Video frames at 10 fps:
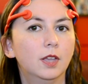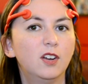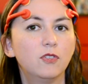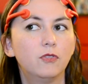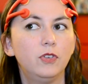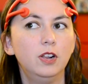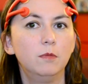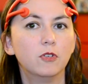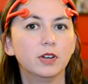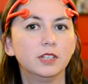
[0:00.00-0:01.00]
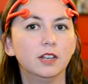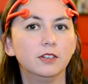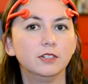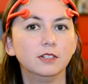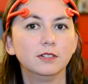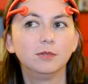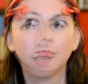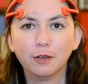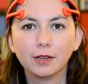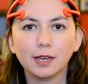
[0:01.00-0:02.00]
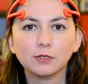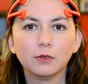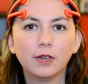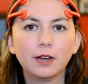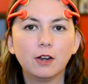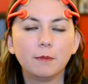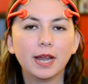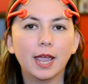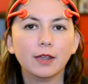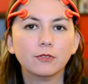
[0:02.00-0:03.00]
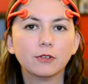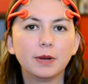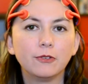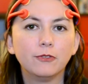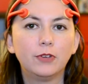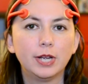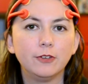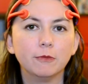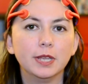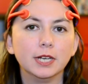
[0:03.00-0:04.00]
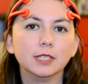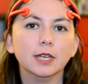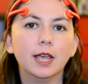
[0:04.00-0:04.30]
I don't feel more intelligent. Okay, so I've had it on my head for about 5 minutes